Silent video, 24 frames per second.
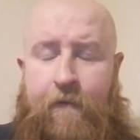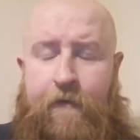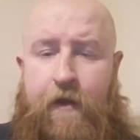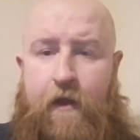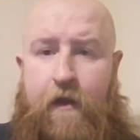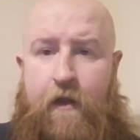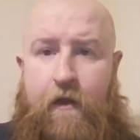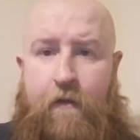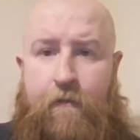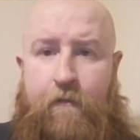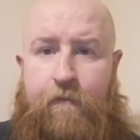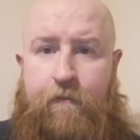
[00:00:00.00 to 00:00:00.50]

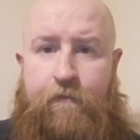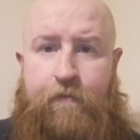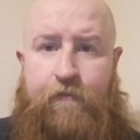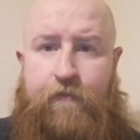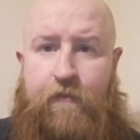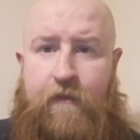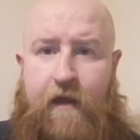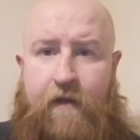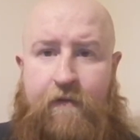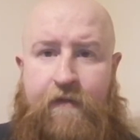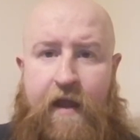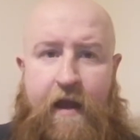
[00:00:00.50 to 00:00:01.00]
um,
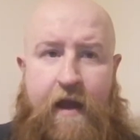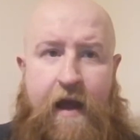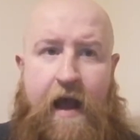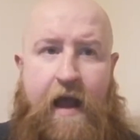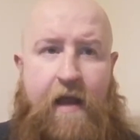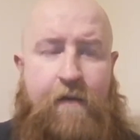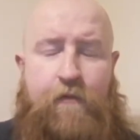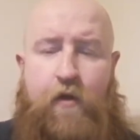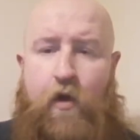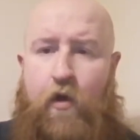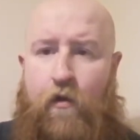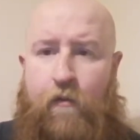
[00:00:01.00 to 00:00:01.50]
I've ne-
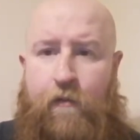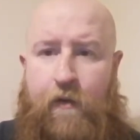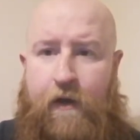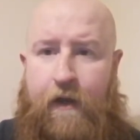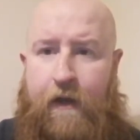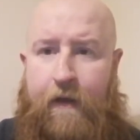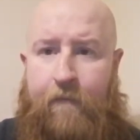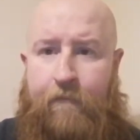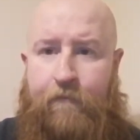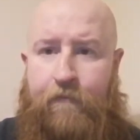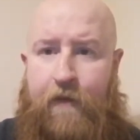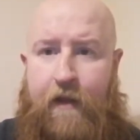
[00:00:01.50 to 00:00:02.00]
I'm
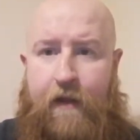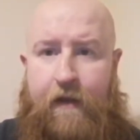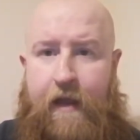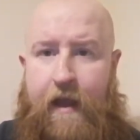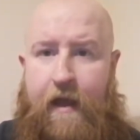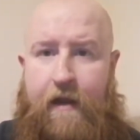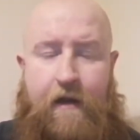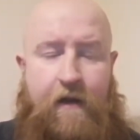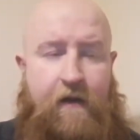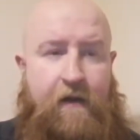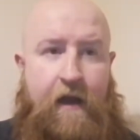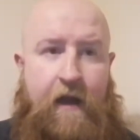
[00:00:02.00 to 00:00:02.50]
nobody.
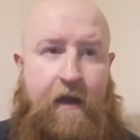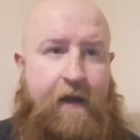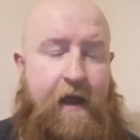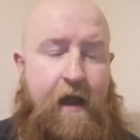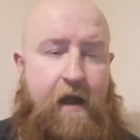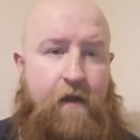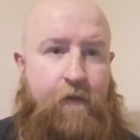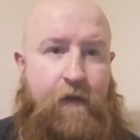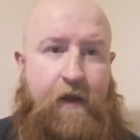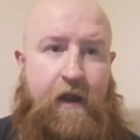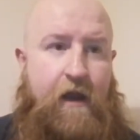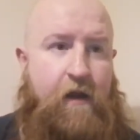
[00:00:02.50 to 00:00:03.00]
Again, I, I
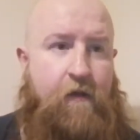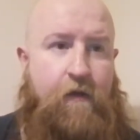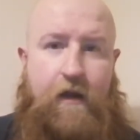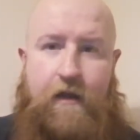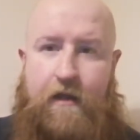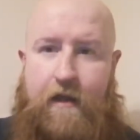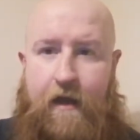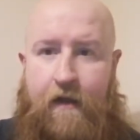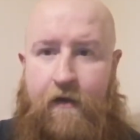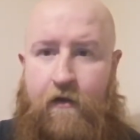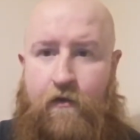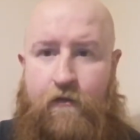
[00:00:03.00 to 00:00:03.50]
can't reiterate
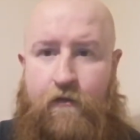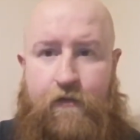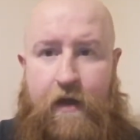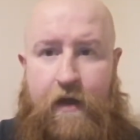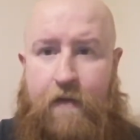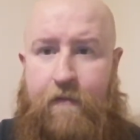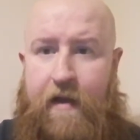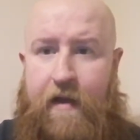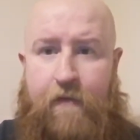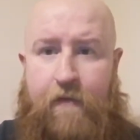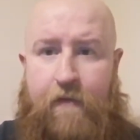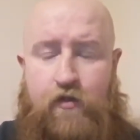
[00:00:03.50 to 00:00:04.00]
that enough.
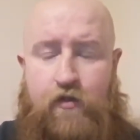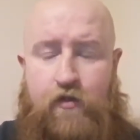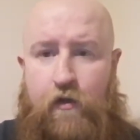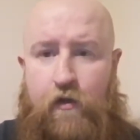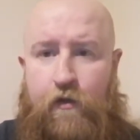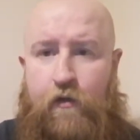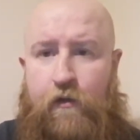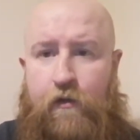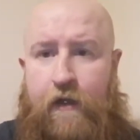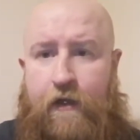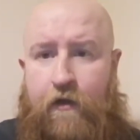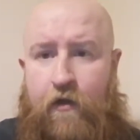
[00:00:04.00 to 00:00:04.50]
I'm
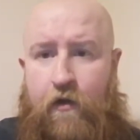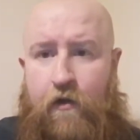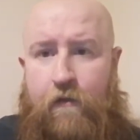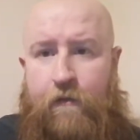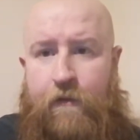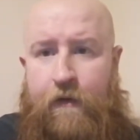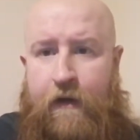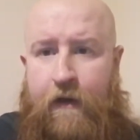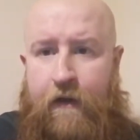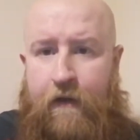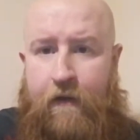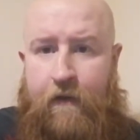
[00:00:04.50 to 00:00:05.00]
absolutely
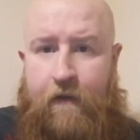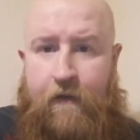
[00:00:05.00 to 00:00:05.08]
nobody.